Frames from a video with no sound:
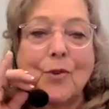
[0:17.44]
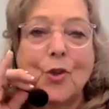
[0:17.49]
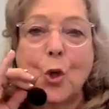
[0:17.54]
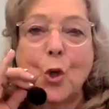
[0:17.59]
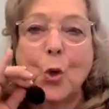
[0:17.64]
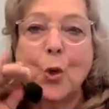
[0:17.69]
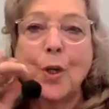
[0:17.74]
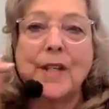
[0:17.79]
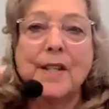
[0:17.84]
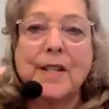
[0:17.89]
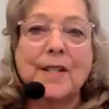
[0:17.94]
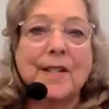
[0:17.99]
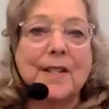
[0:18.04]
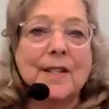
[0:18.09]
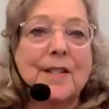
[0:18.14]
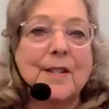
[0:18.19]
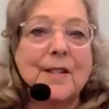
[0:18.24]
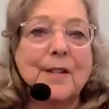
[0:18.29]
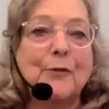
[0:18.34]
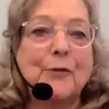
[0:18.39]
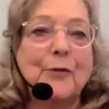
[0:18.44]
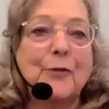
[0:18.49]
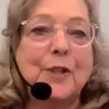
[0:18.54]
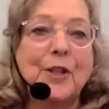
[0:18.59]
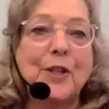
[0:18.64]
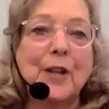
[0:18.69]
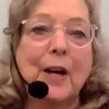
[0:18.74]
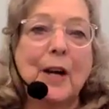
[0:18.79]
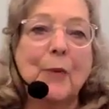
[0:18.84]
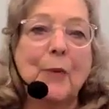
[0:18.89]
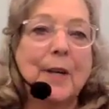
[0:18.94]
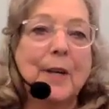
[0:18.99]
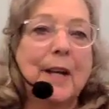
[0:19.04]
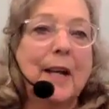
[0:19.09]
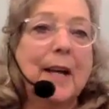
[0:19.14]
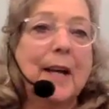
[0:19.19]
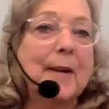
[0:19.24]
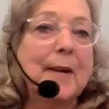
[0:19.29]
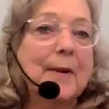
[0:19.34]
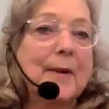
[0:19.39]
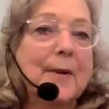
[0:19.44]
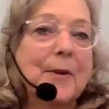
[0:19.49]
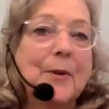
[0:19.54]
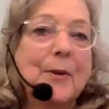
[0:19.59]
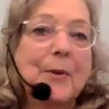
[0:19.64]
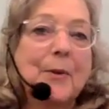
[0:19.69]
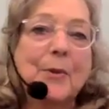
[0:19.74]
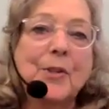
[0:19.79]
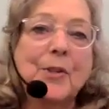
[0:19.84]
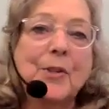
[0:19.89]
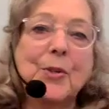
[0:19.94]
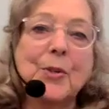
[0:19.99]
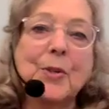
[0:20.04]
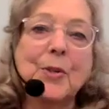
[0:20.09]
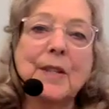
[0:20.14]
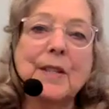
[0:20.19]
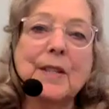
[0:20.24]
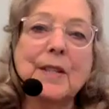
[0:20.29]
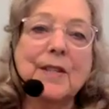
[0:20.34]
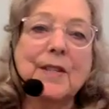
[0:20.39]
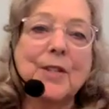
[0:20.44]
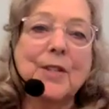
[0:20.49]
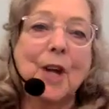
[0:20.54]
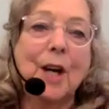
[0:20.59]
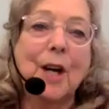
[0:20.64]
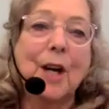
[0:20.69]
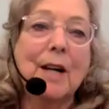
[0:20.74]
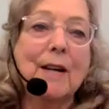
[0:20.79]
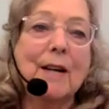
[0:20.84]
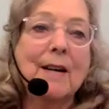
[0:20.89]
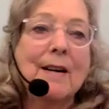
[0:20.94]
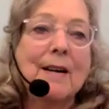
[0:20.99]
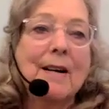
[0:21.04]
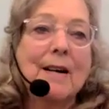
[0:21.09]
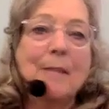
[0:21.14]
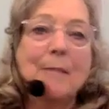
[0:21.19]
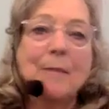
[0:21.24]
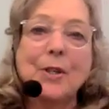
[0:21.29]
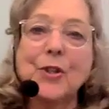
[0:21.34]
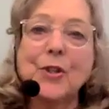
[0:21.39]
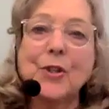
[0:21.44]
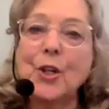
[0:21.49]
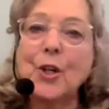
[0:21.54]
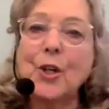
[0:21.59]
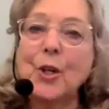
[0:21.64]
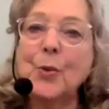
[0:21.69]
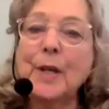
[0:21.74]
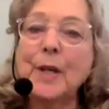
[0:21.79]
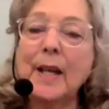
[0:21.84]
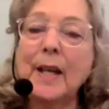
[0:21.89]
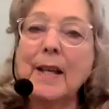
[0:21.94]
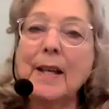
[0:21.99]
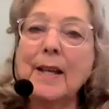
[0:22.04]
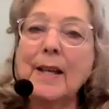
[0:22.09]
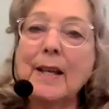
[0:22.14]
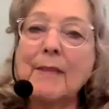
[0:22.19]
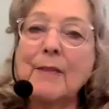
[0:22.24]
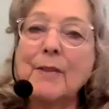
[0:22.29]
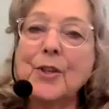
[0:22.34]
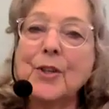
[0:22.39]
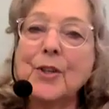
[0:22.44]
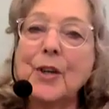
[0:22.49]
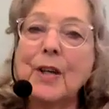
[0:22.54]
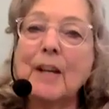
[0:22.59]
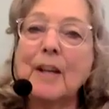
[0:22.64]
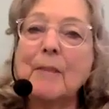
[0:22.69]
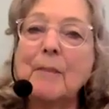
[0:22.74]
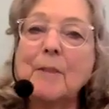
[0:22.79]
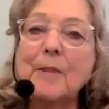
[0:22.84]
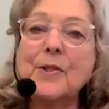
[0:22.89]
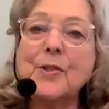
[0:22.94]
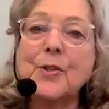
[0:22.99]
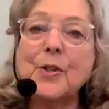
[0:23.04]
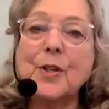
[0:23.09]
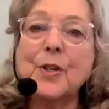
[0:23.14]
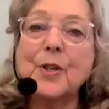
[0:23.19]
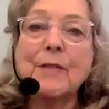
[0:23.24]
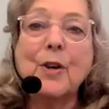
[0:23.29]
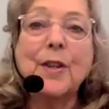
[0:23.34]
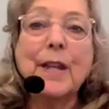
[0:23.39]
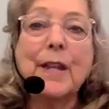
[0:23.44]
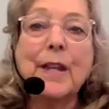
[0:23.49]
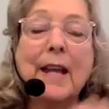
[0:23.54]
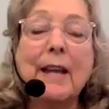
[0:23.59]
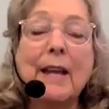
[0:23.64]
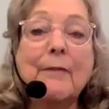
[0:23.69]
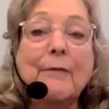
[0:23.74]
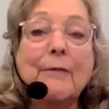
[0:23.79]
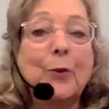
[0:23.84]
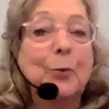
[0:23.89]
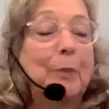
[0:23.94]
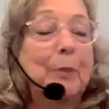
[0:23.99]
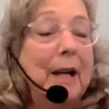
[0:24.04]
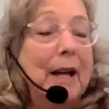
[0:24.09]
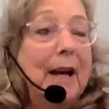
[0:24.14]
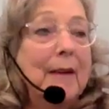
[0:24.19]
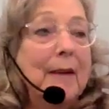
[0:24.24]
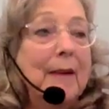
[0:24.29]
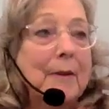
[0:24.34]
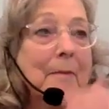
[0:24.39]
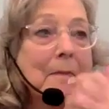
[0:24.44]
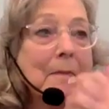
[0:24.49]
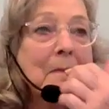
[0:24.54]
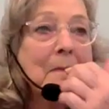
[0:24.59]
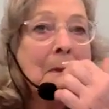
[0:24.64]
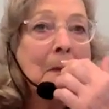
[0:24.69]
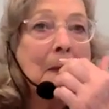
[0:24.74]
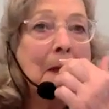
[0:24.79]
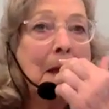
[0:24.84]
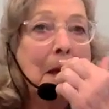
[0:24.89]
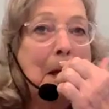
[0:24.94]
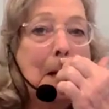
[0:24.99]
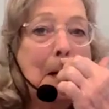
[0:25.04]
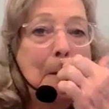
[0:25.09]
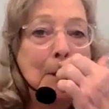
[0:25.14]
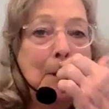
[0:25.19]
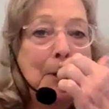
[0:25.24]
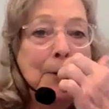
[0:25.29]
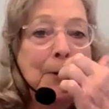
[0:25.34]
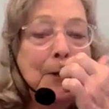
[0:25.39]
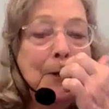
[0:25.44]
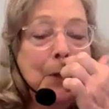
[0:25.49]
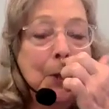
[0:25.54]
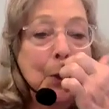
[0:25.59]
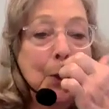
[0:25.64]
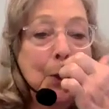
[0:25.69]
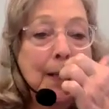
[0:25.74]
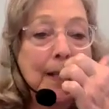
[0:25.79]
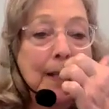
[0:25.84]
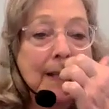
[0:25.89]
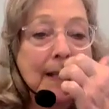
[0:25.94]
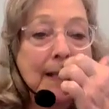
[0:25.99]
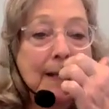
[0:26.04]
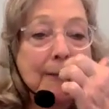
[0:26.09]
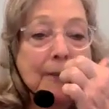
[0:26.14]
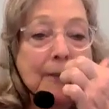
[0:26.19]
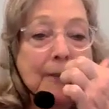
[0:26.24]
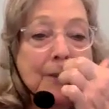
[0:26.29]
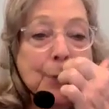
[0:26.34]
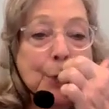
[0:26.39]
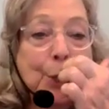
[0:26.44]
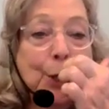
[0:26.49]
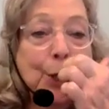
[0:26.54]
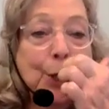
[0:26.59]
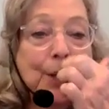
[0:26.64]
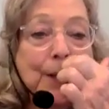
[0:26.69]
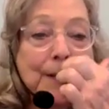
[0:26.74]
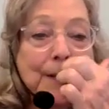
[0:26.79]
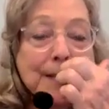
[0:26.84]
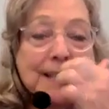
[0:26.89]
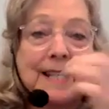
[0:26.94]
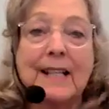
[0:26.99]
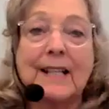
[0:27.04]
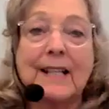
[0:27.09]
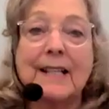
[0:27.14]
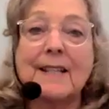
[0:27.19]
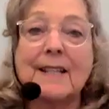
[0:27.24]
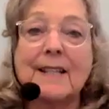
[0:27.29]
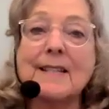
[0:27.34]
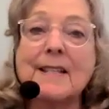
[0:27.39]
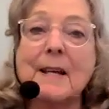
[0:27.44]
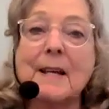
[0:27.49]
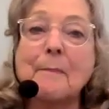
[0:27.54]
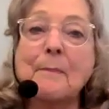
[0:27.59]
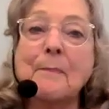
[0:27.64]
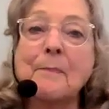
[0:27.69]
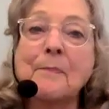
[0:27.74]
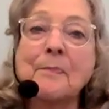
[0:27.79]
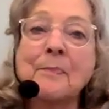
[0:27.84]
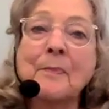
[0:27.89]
choices to figure out when I was doing this talk. A month ago when I gave a talk, I've been sort of on the Eightfold Path, and a month ago I gave a talk on the second step.